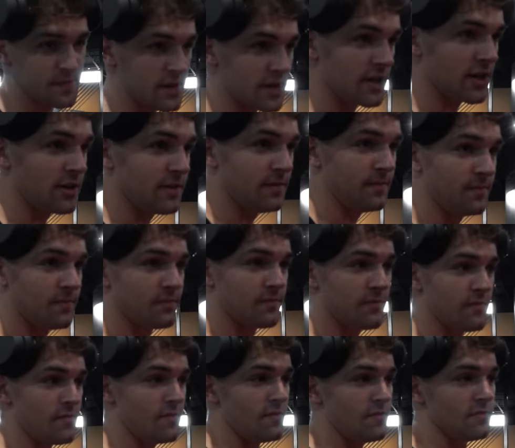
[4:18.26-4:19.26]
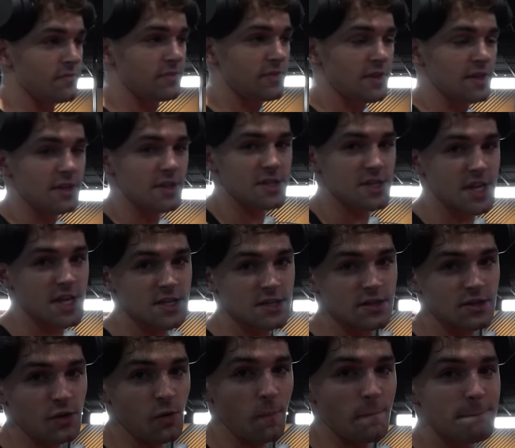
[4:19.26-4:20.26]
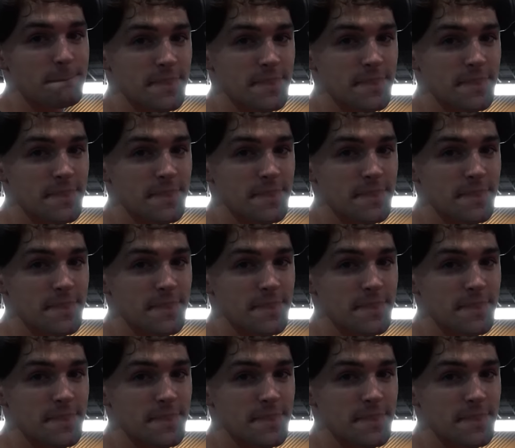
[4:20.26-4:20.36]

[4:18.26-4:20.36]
but it's kids a little.